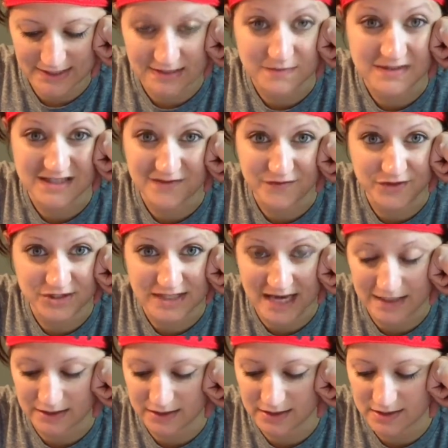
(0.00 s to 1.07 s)
stuff for
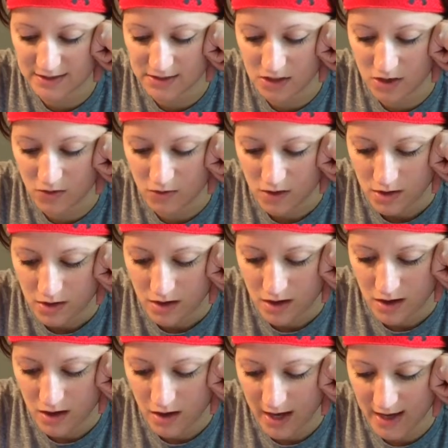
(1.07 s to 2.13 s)
salads. So
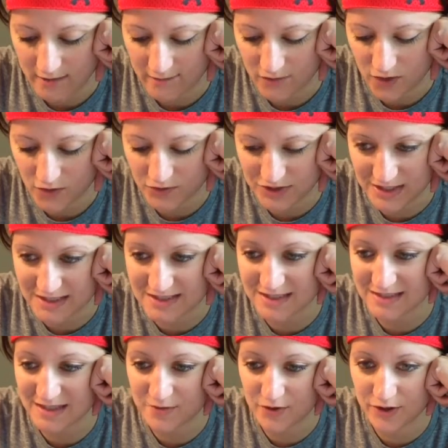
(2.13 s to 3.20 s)
I'll have those. And
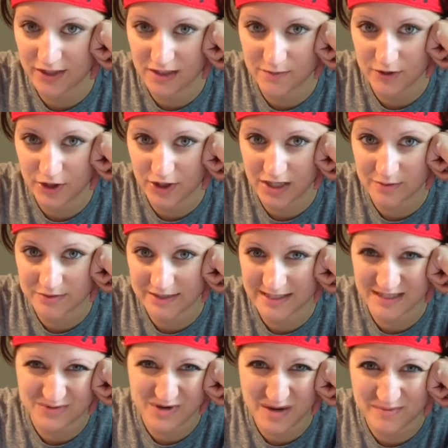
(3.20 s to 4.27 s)
since I'm only going to be here a couple
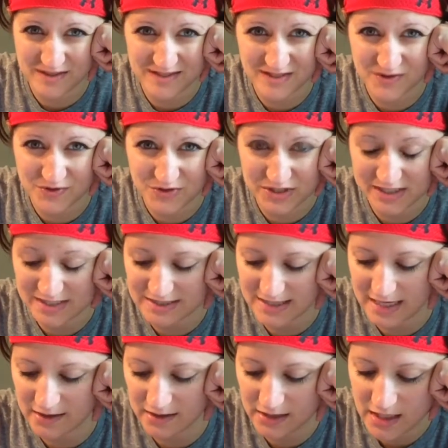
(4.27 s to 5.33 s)
days, Rob doesn't usually eat
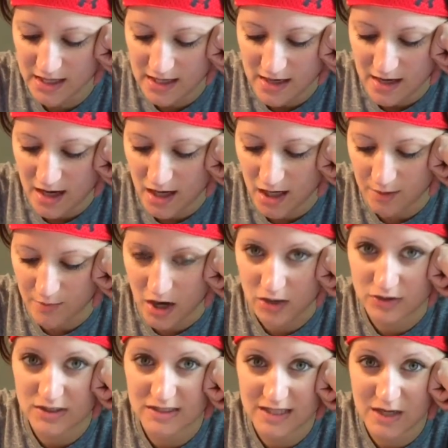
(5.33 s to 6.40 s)
salad, I'll
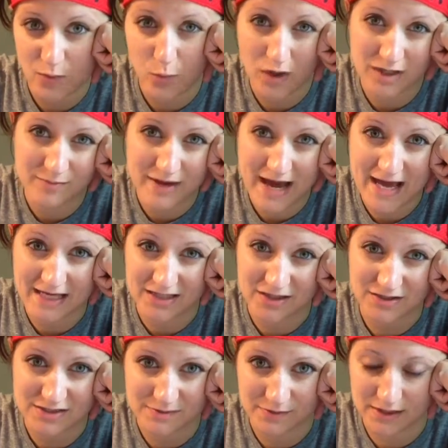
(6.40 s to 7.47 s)
just get 1 bag and
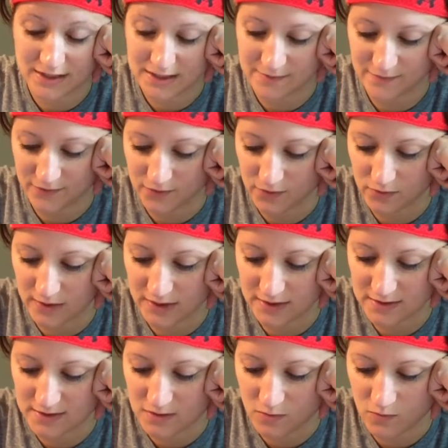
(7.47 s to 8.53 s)
I'll split it up for the week.
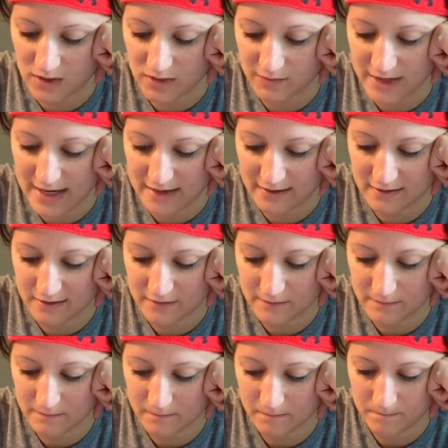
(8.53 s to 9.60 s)
So 1 bag.
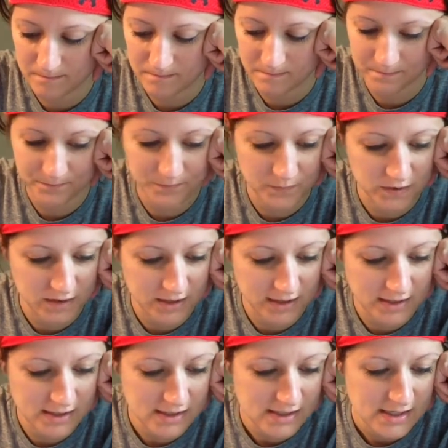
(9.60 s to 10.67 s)

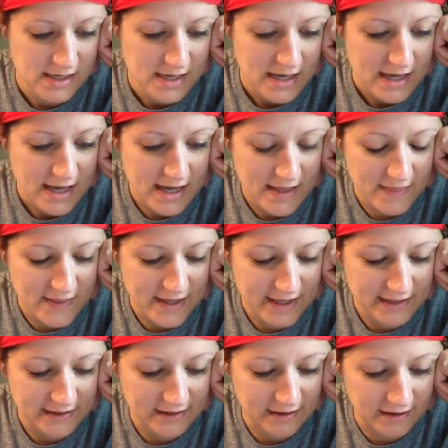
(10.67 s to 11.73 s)
Okay. And
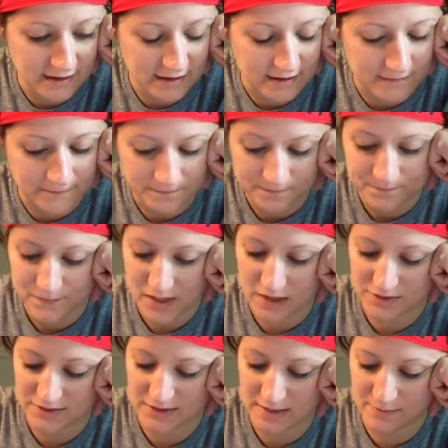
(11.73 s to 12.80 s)
then I'll
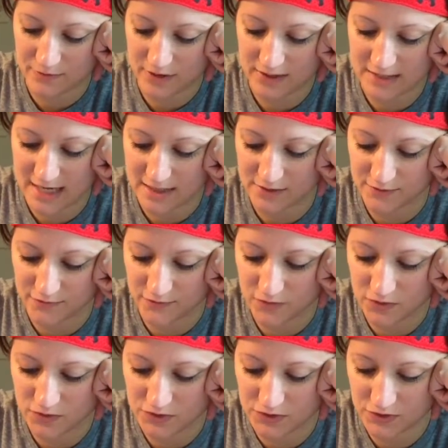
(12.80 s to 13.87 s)
separate that into
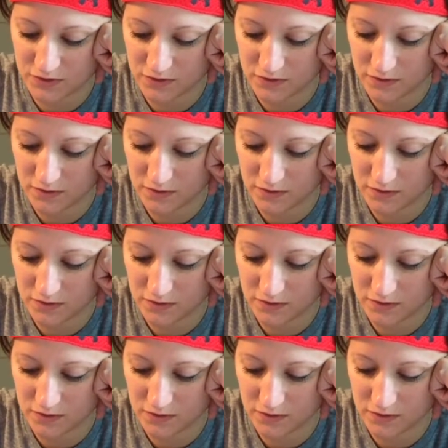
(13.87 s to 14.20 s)
fruits.